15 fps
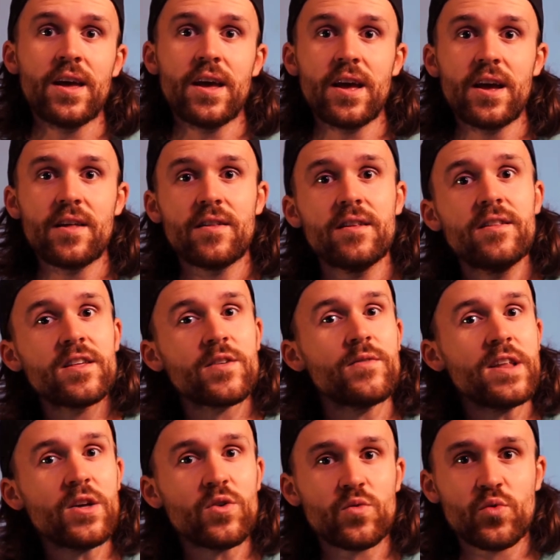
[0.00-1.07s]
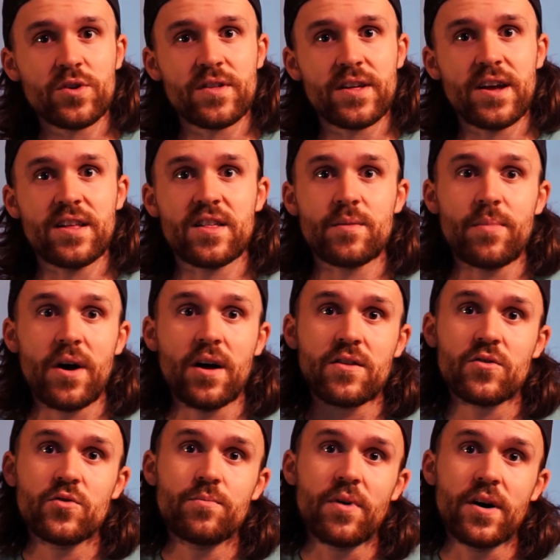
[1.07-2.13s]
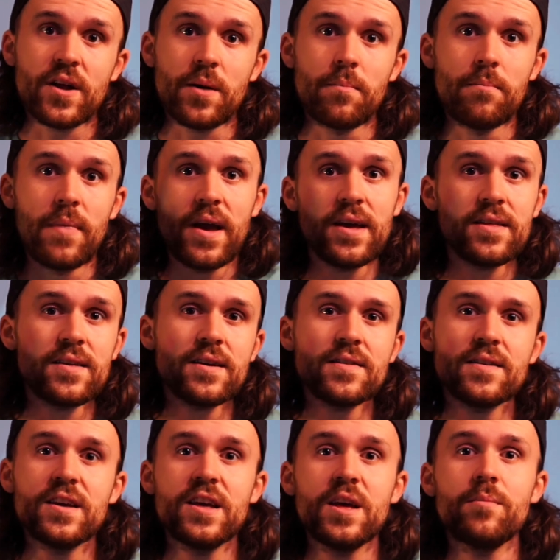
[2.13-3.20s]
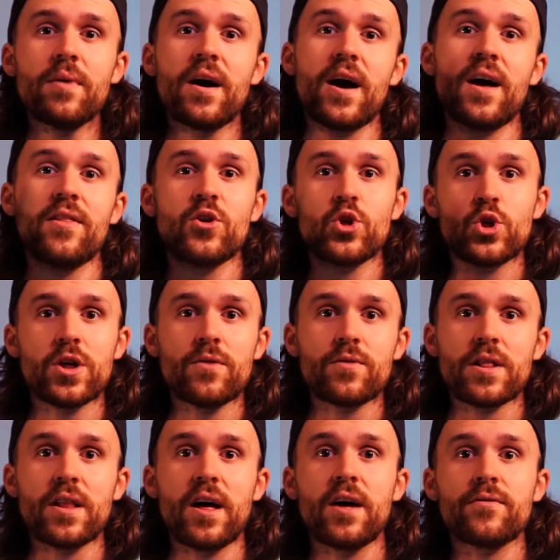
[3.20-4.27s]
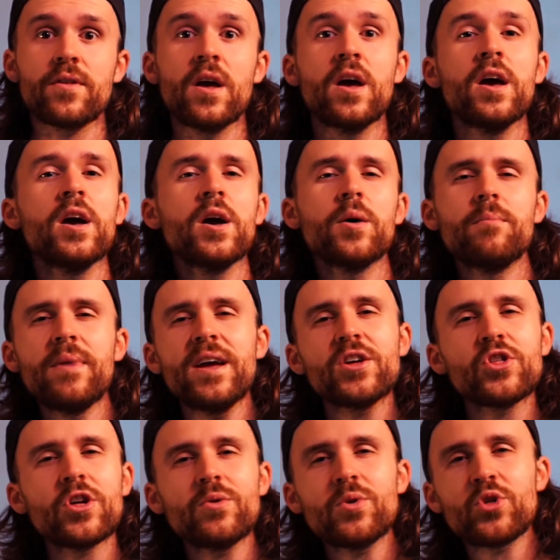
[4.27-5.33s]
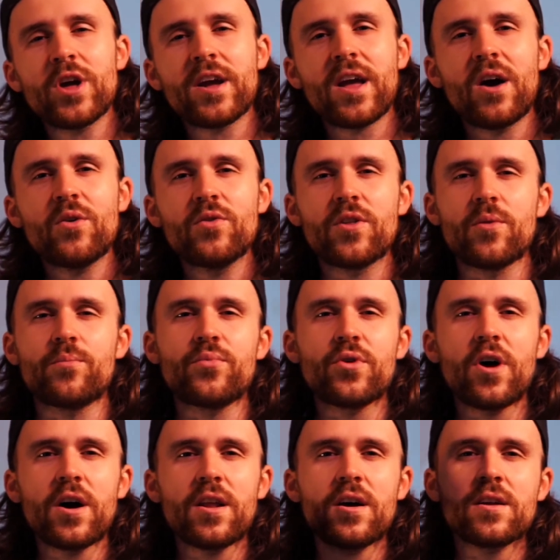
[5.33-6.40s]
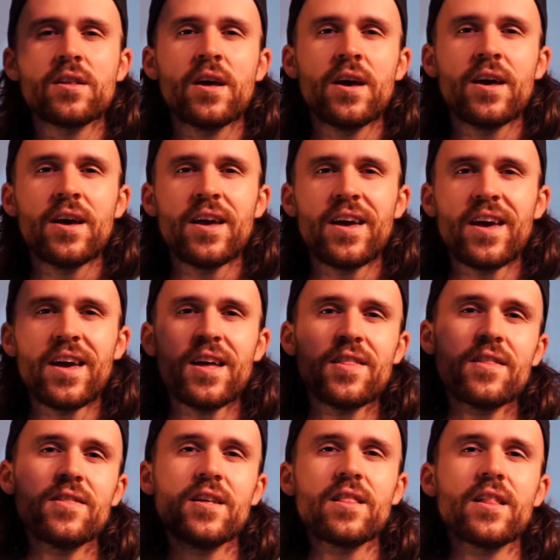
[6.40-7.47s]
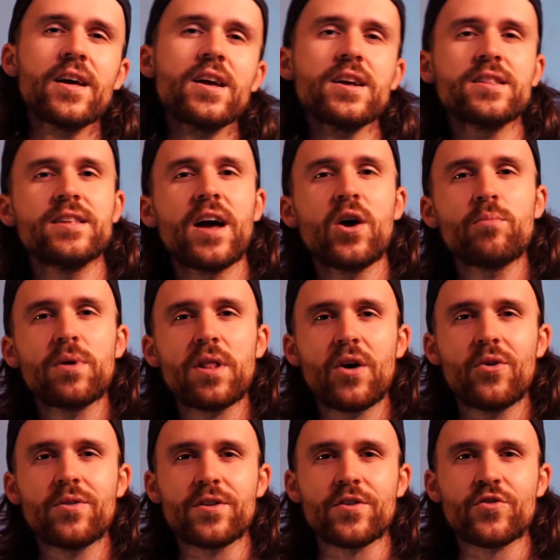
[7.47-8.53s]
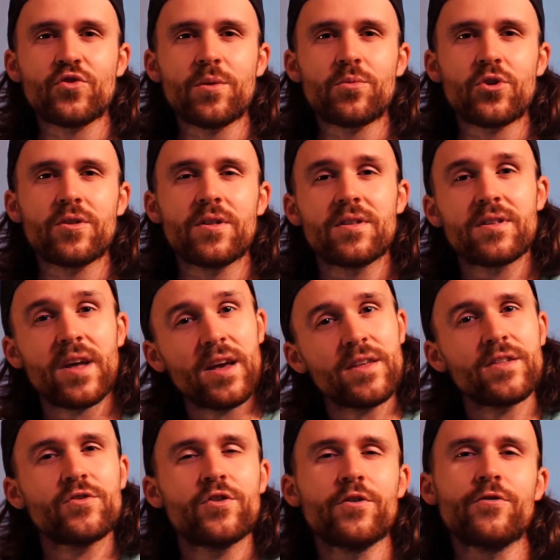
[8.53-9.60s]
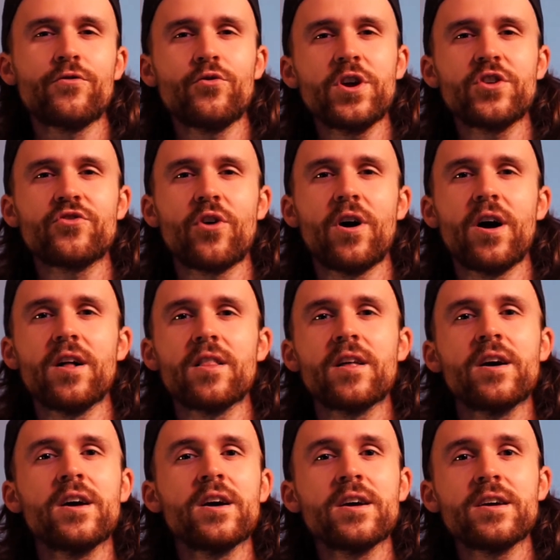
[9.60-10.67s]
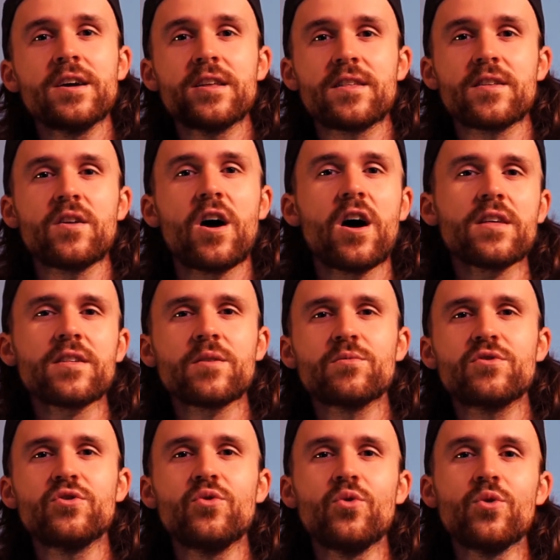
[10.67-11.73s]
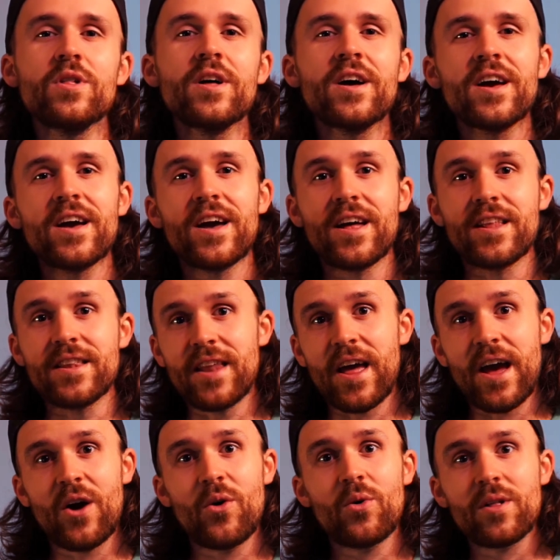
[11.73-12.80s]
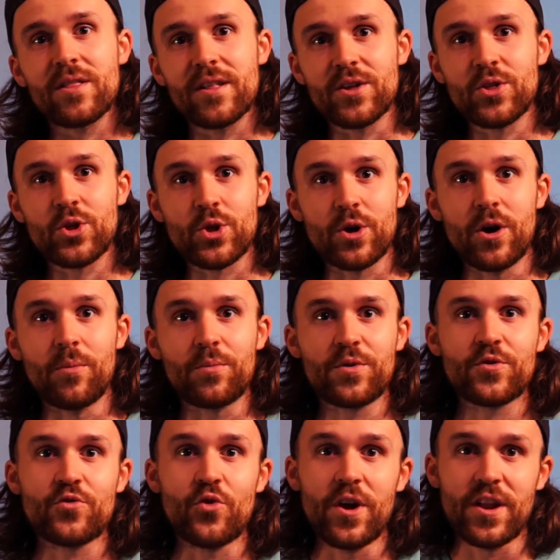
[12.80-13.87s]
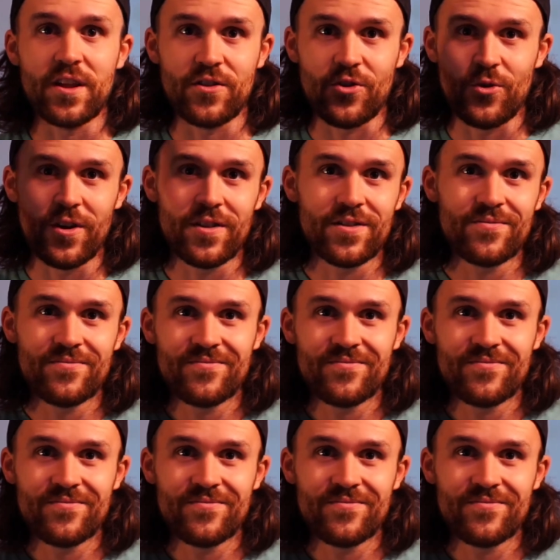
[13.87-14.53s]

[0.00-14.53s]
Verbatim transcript: And this video is once again sponsored by the amazing team at Shift Left. Make sure to check out their product. Hit the link down below in the description that takes you to a free trial. It's an awesome tool and now let's jump straight into it.